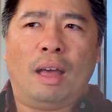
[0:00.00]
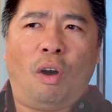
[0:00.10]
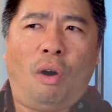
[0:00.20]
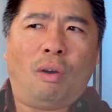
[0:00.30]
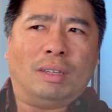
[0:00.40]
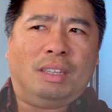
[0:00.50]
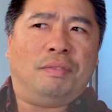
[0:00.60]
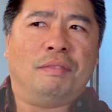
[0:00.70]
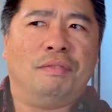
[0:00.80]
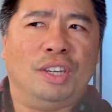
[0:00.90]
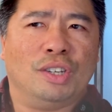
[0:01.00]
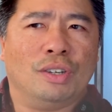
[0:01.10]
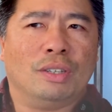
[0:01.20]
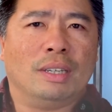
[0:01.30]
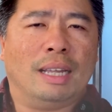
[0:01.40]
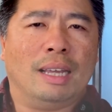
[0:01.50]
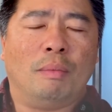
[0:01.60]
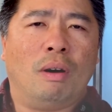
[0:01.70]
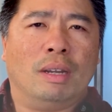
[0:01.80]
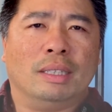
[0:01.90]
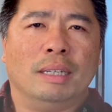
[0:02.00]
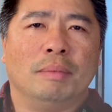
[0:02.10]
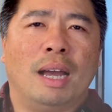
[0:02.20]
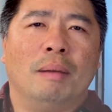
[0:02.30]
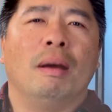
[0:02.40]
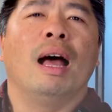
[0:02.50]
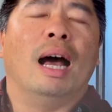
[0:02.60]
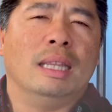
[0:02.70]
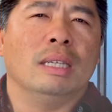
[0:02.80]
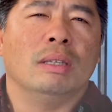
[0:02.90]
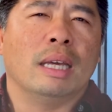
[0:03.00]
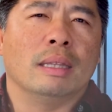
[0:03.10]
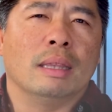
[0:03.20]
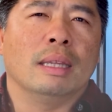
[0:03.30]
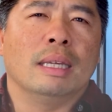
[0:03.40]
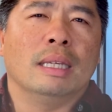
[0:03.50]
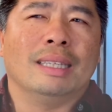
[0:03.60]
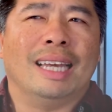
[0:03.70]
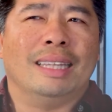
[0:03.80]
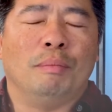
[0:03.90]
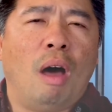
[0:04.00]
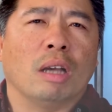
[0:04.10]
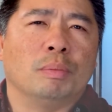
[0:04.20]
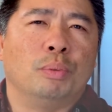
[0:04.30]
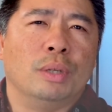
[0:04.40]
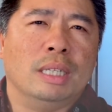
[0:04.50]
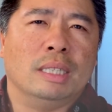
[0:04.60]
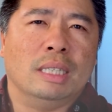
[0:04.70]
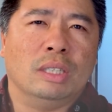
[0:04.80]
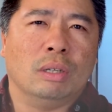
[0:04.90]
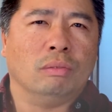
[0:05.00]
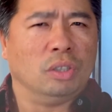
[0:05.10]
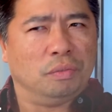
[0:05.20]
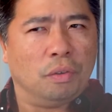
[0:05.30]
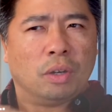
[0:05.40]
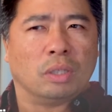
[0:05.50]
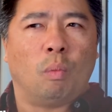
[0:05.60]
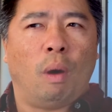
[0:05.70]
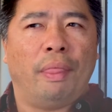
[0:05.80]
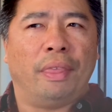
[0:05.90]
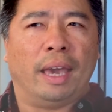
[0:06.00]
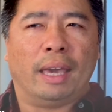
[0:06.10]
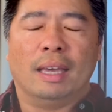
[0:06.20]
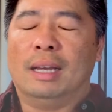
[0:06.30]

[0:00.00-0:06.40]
all the different features at them all at the same time, I think you can get them lost pretty easily. So just focus on one thing.